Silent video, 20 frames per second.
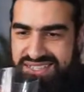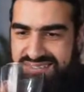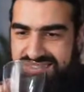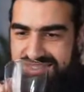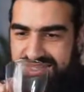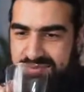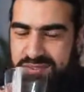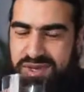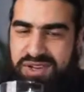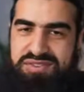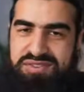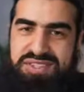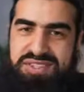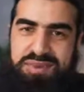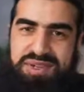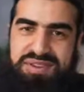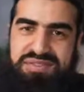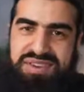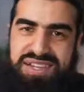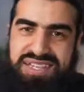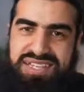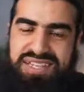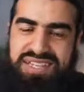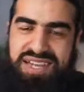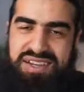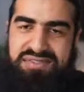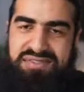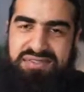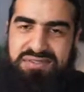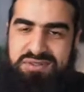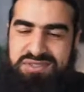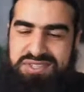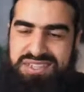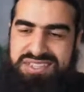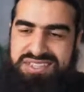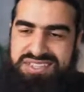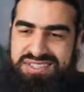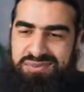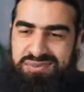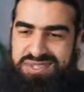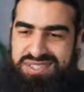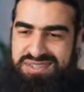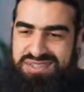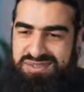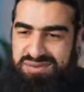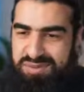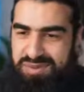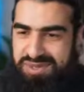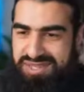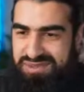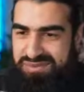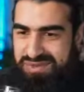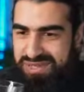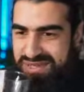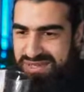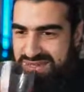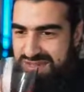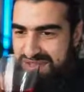I mean, obviously, I'm going to find out after 40 years what's done to my body, but.